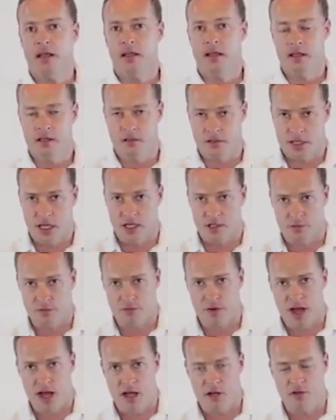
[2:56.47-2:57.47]
it does
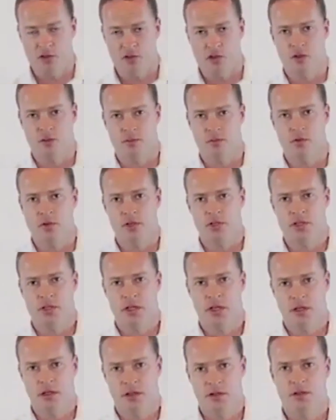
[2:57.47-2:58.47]
fail due to
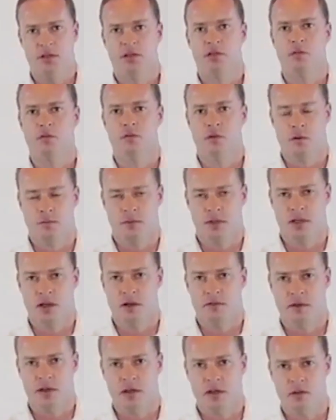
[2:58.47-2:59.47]
moisture, this will not be
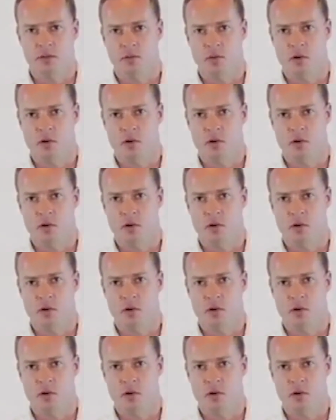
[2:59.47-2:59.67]
covered under